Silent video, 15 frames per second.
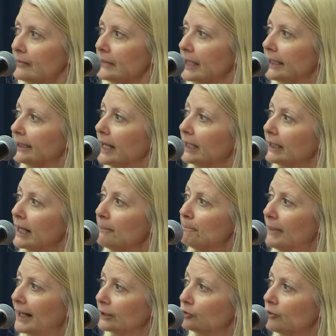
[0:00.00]
And I'll come
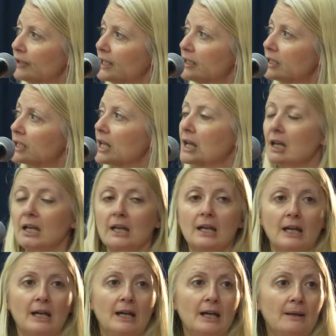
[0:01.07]
back to this.
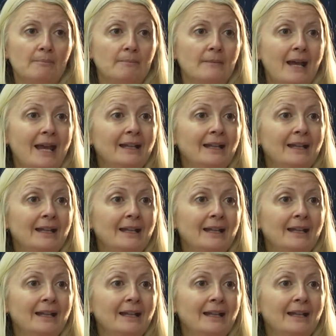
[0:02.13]
And